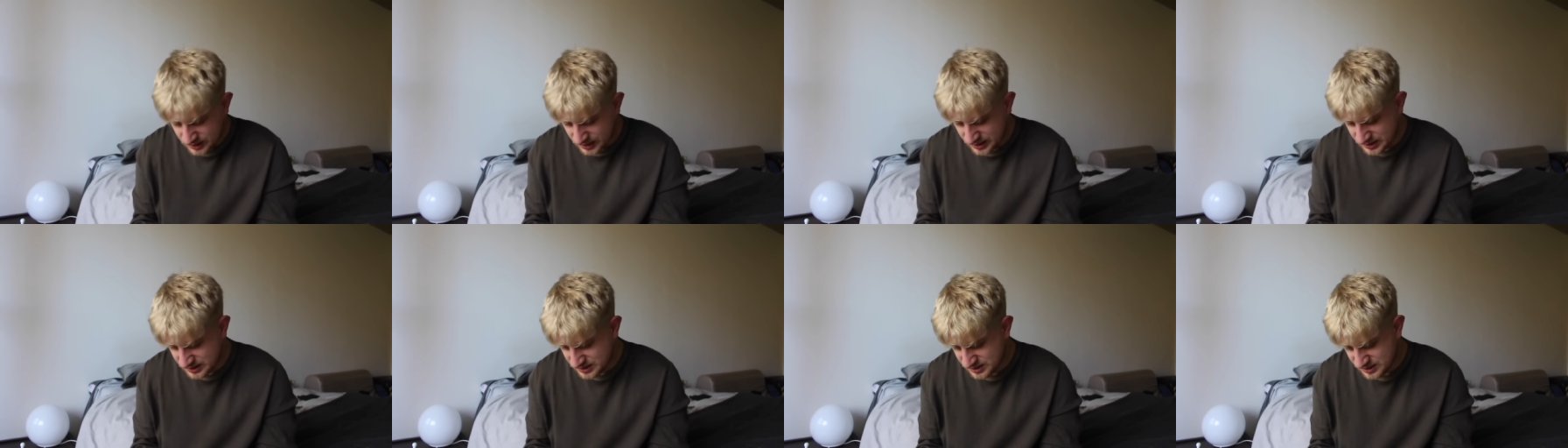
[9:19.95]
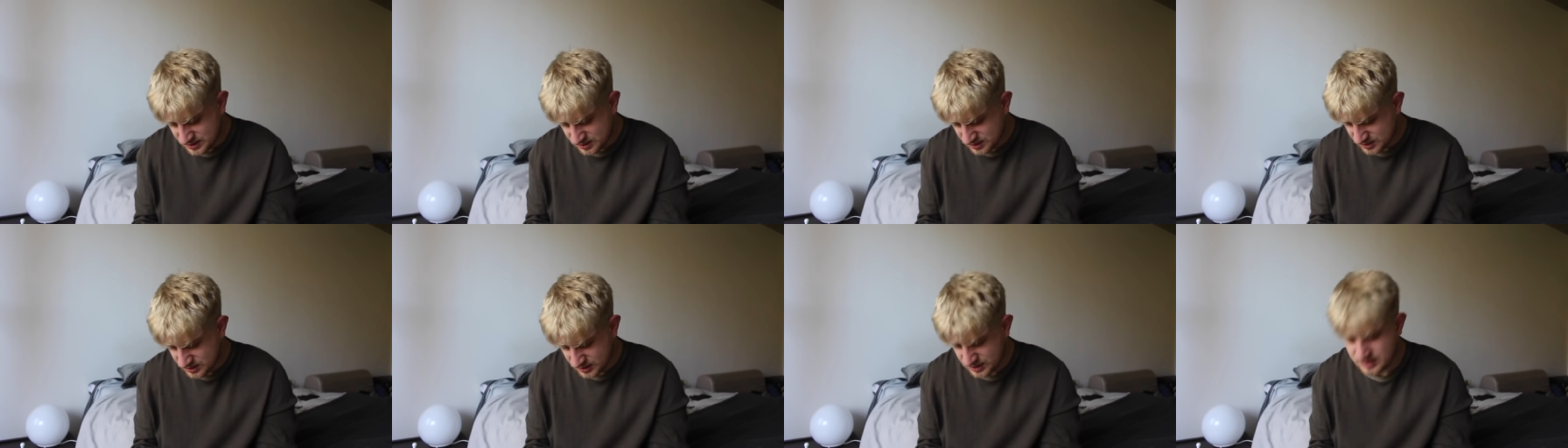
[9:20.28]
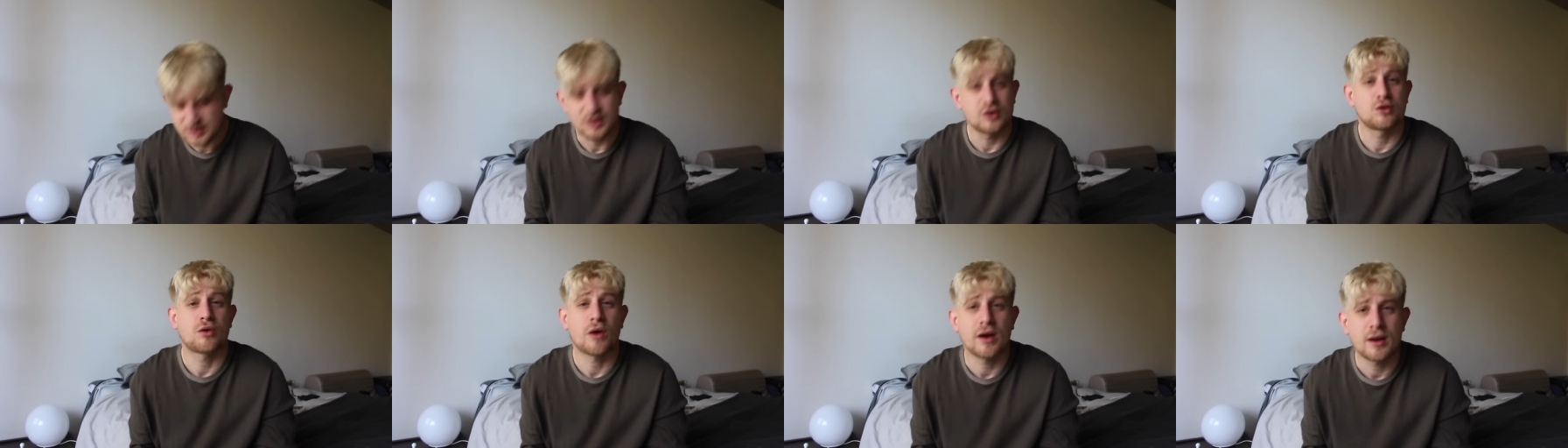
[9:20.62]
It's
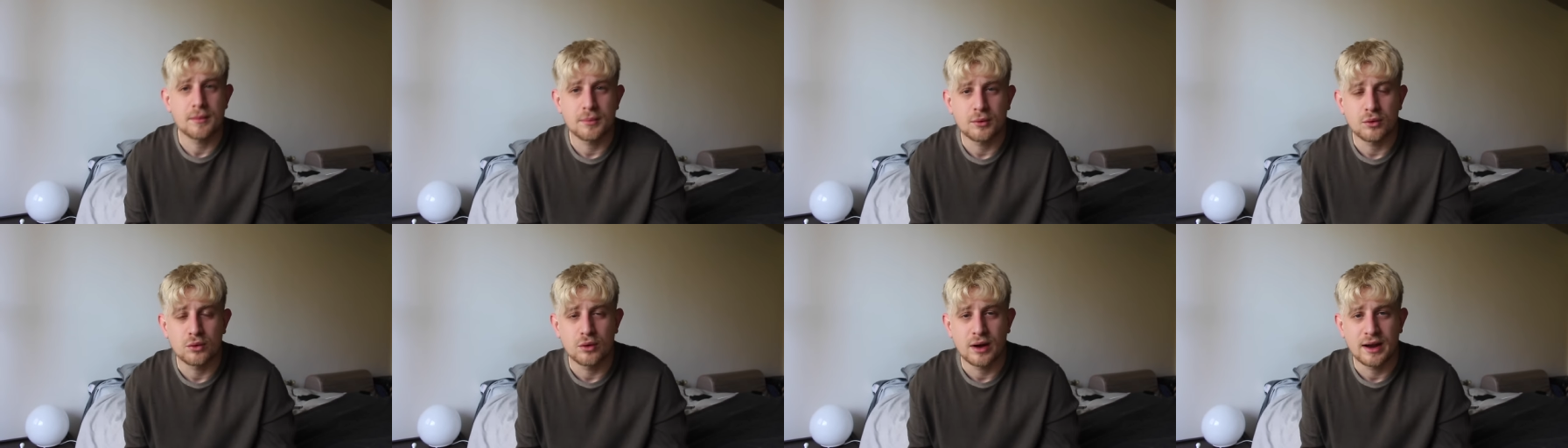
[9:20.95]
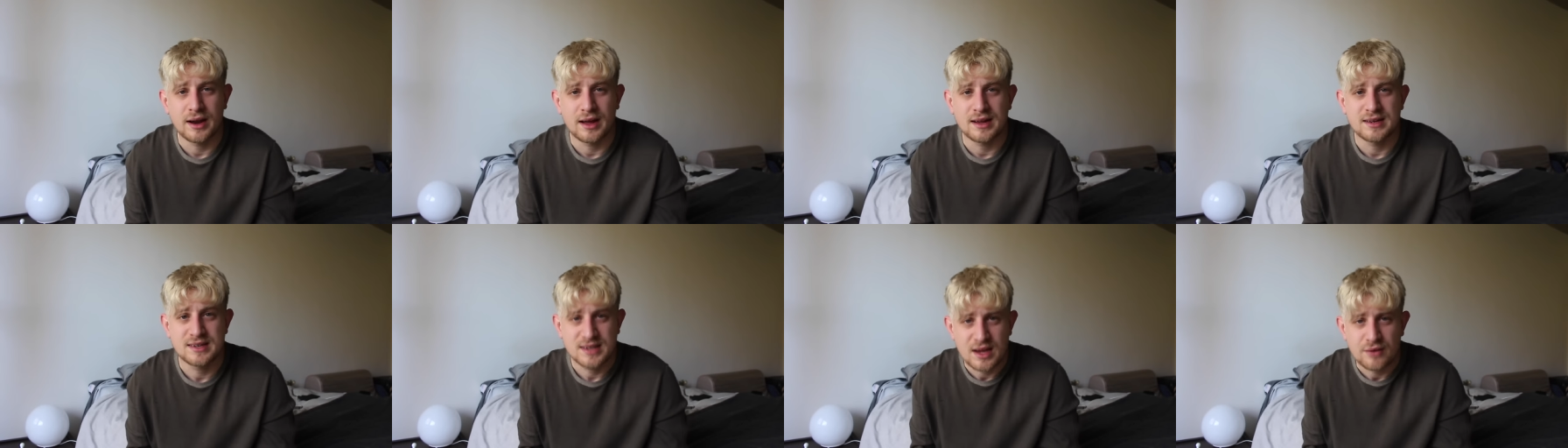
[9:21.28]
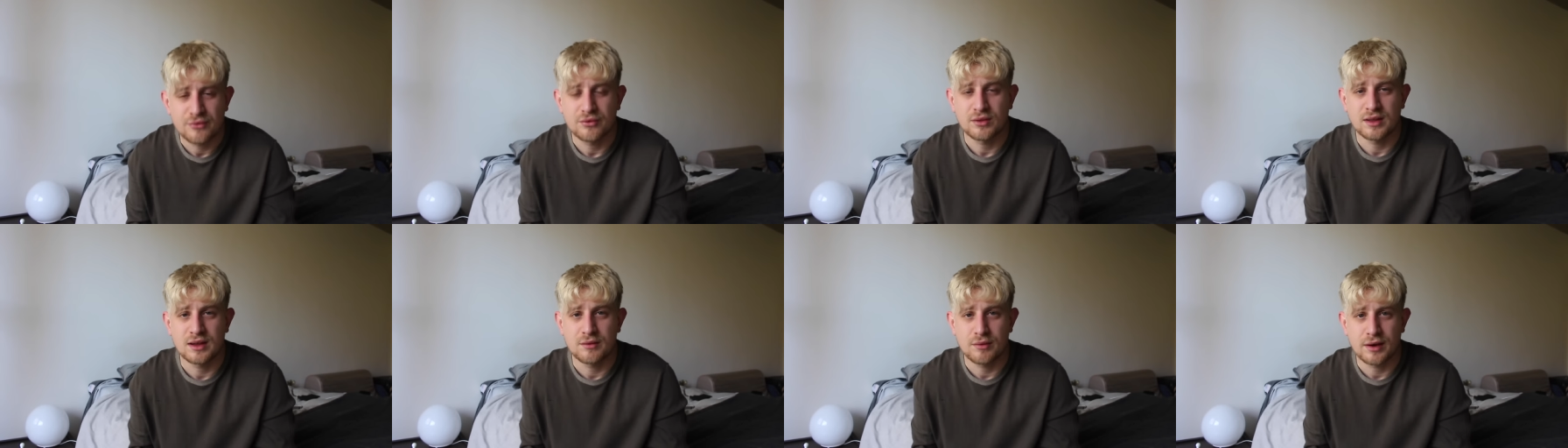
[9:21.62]
it's incredible and I
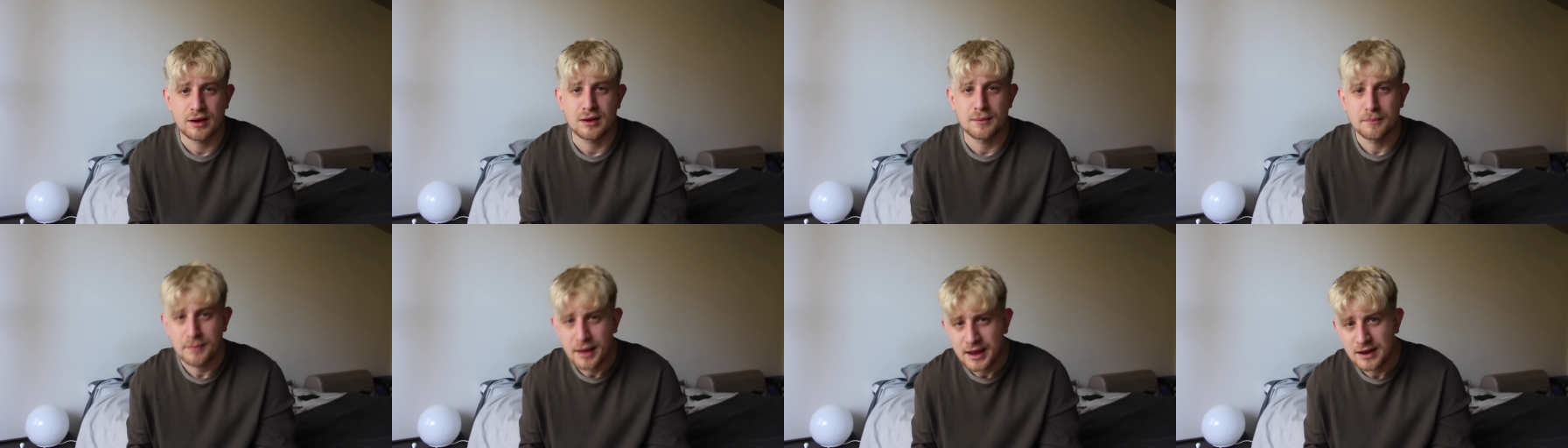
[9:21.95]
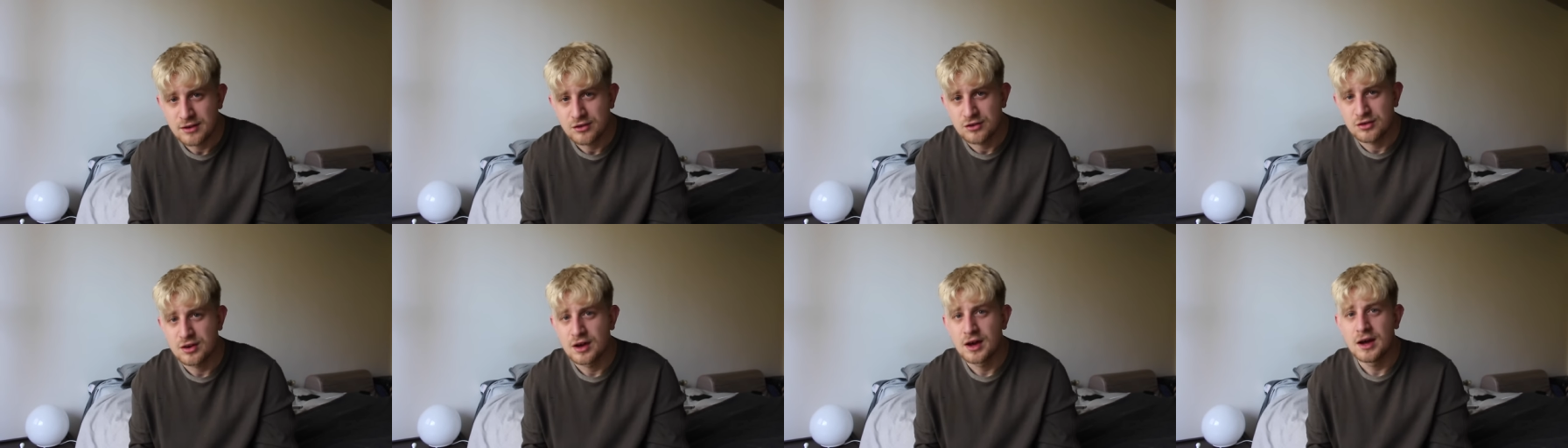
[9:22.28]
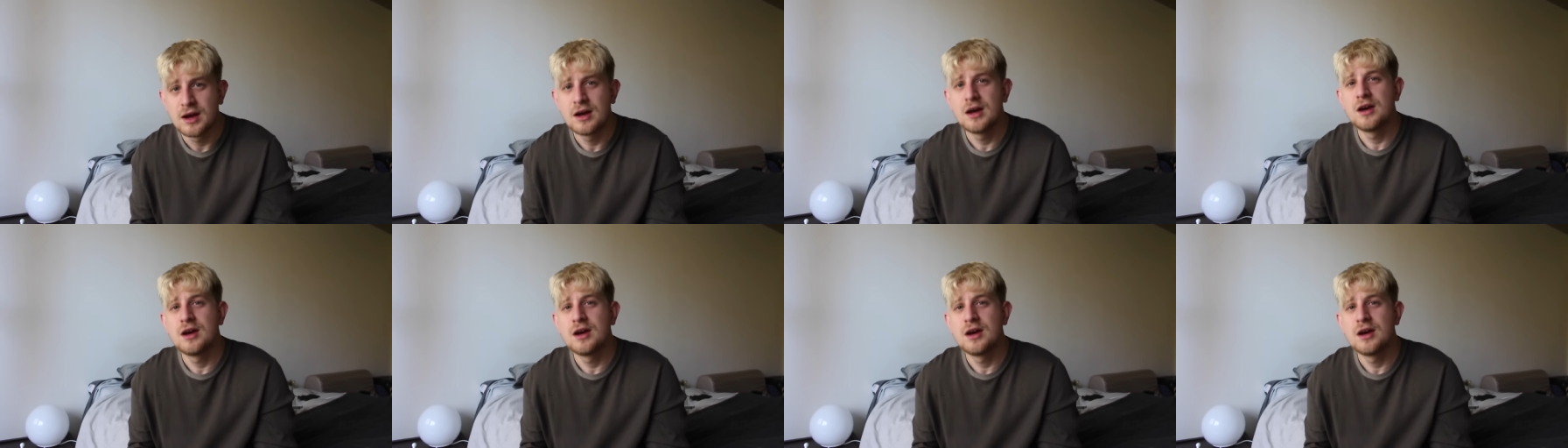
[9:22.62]
definitely recommend